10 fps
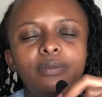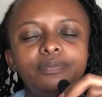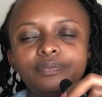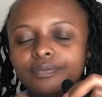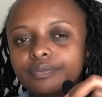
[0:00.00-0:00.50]

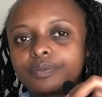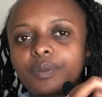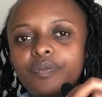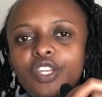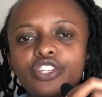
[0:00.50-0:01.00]

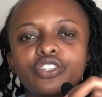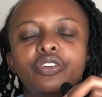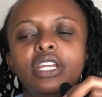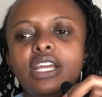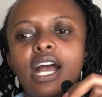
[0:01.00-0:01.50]

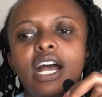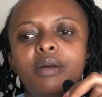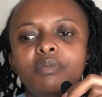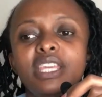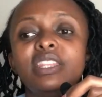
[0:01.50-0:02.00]

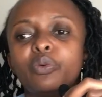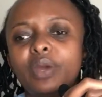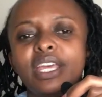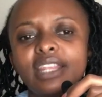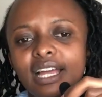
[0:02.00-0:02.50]
in the
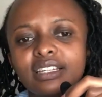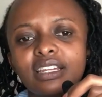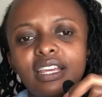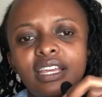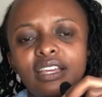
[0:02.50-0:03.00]
way
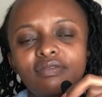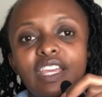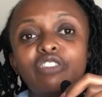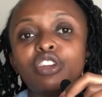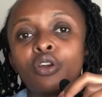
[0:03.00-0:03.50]
that
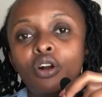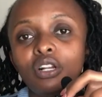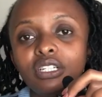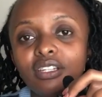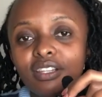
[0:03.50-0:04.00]
they
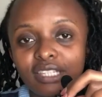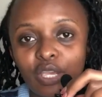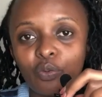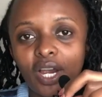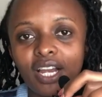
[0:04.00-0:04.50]
recalled
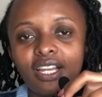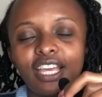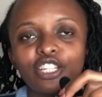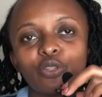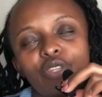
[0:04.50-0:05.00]
they were.
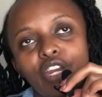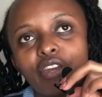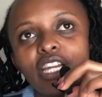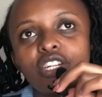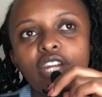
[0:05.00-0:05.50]
And so they
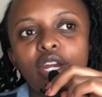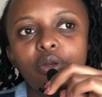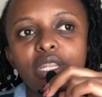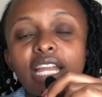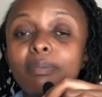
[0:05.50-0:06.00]
really tried
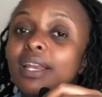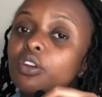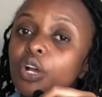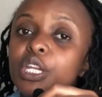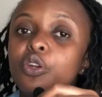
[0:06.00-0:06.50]
on that.
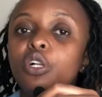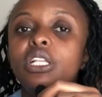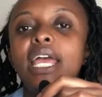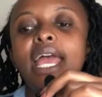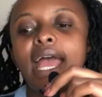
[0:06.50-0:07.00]
But all in all,
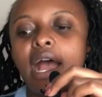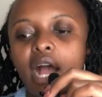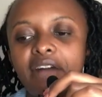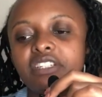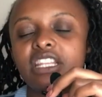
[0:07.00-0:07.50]

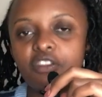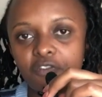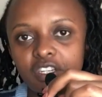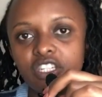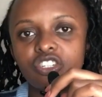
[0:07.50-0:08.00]
after they
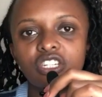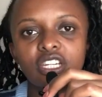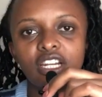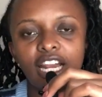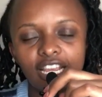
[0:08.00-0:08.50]
finished
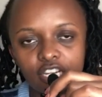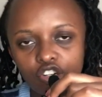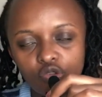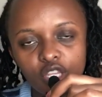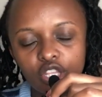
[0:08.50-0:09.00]
like
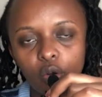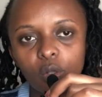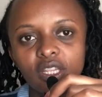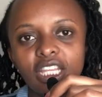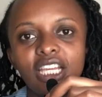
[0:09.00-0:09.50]
doing the
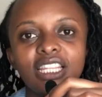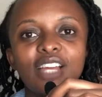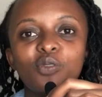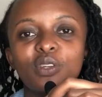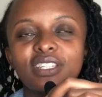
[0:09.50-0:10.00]
whole thing,
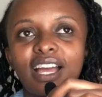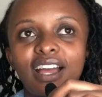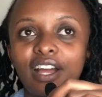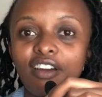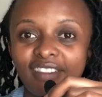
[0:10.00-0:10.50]
that was
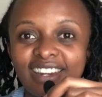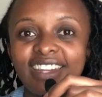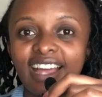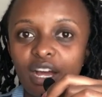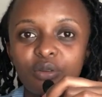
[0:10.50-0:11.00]
a
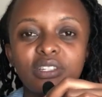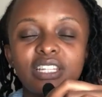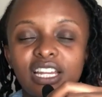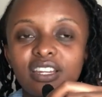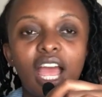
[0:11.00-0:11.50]
ready house
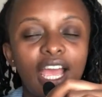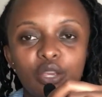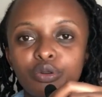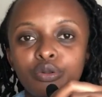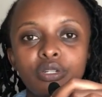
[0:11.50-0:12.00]
that I
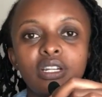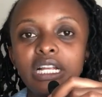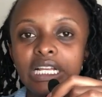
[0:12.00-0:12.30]
could